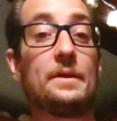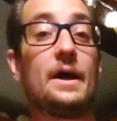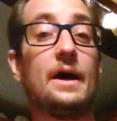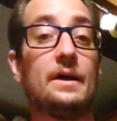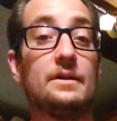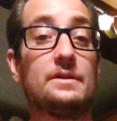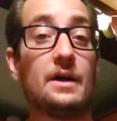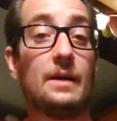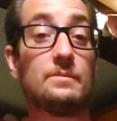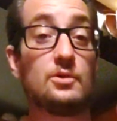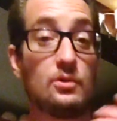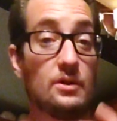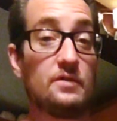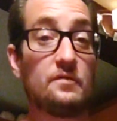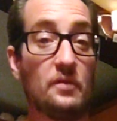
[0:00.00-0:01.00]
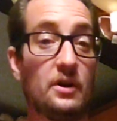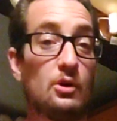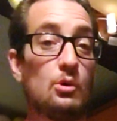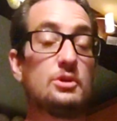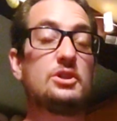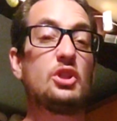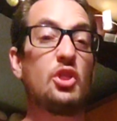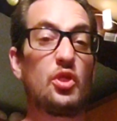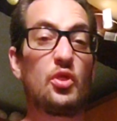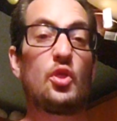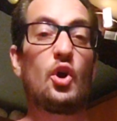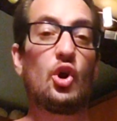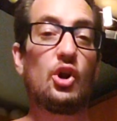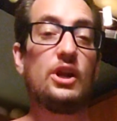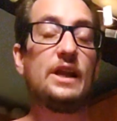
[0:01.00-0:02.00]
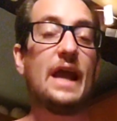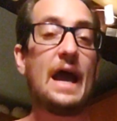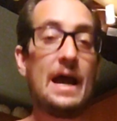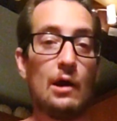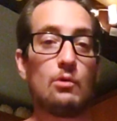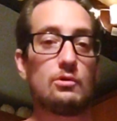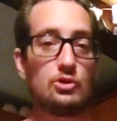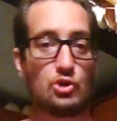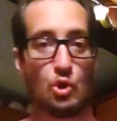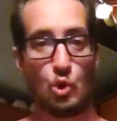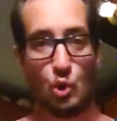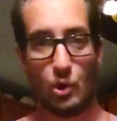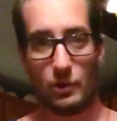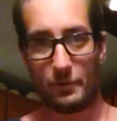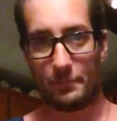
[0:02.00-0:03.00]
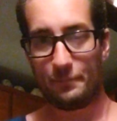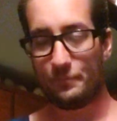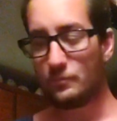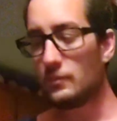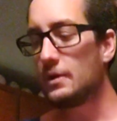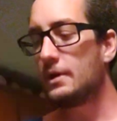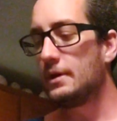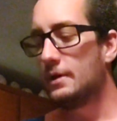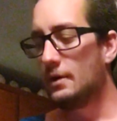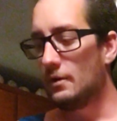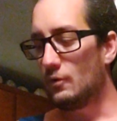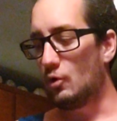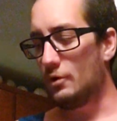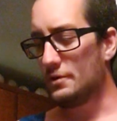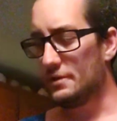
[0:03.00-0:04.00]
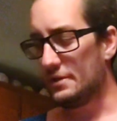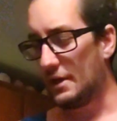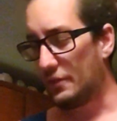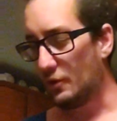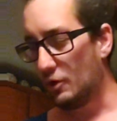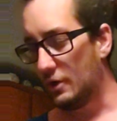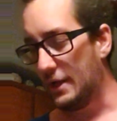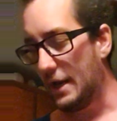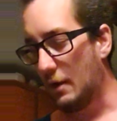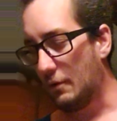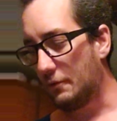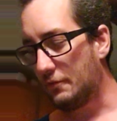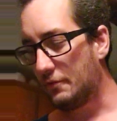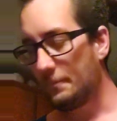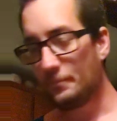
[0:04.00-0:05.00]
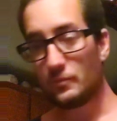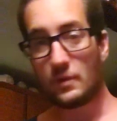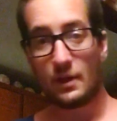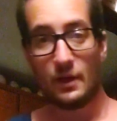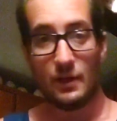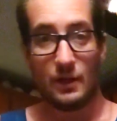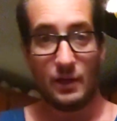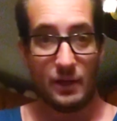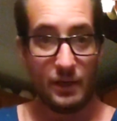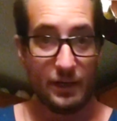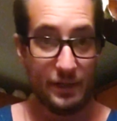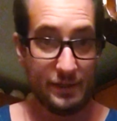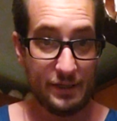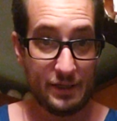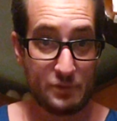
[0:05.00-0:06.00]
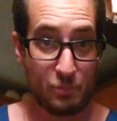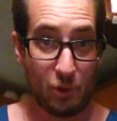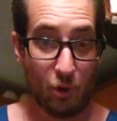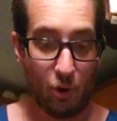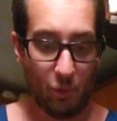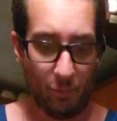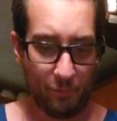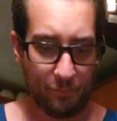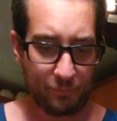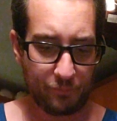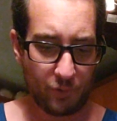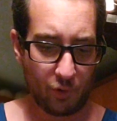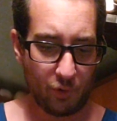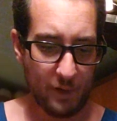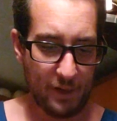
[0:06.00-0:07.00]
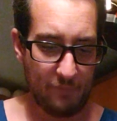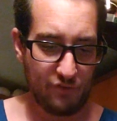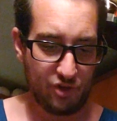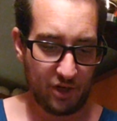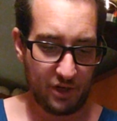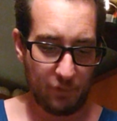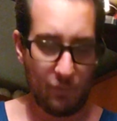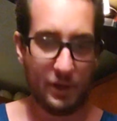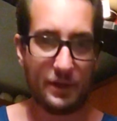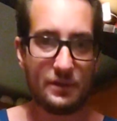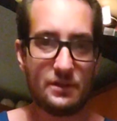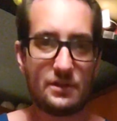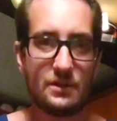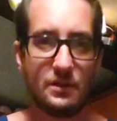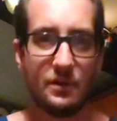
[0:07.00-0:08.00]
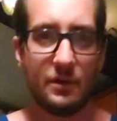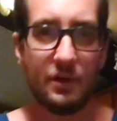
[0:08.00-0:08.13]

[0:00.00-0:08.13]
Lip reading: ahead of time, so this video isn't 30 hours long. Of course, it's not 30 hours. In this bowl, we have chicken wings